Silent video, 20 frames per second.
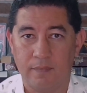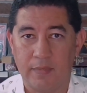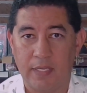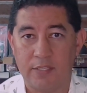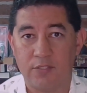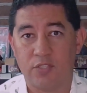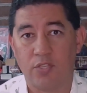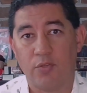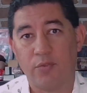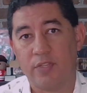
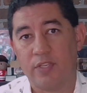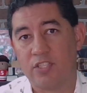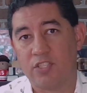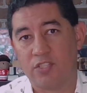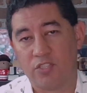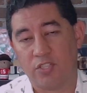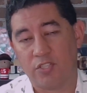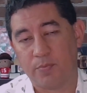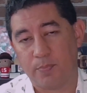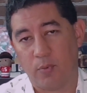And so this
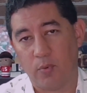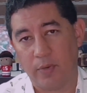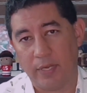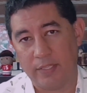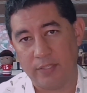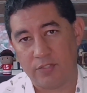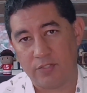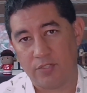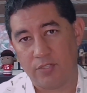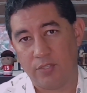just
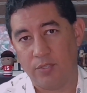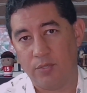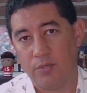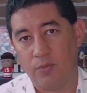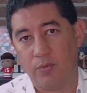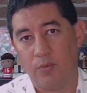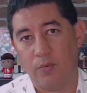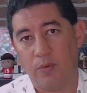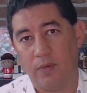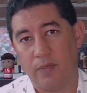points
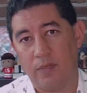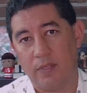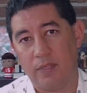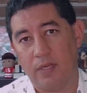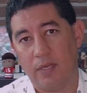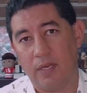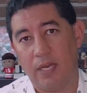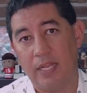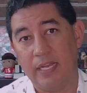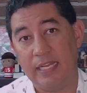to
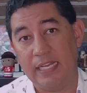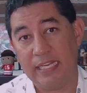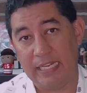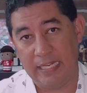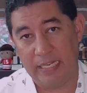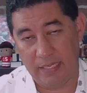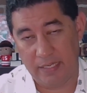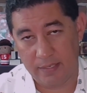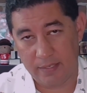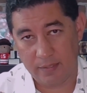a
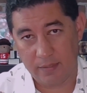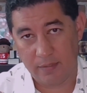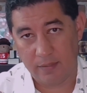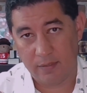need,